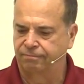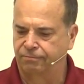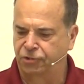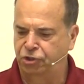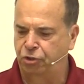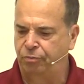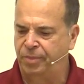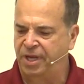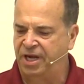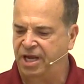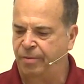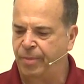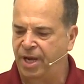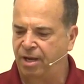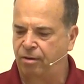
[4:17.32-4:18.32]
shoot me an
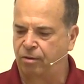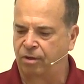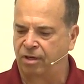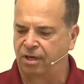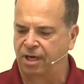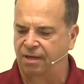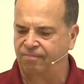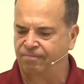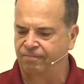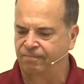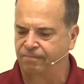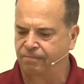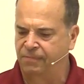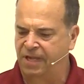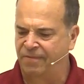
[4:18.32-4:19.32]
email or uh,
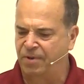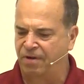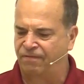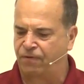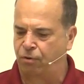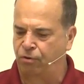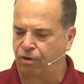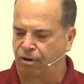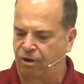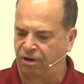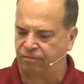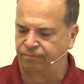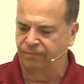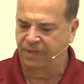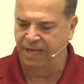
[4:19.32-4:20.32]
give me a phone
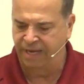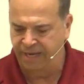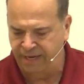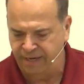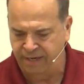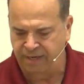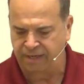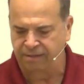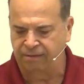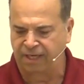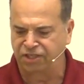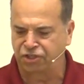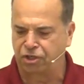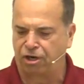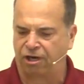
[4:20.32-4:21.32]
call, and uh,
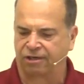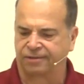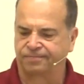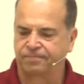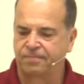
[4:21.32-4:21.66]
let's talk.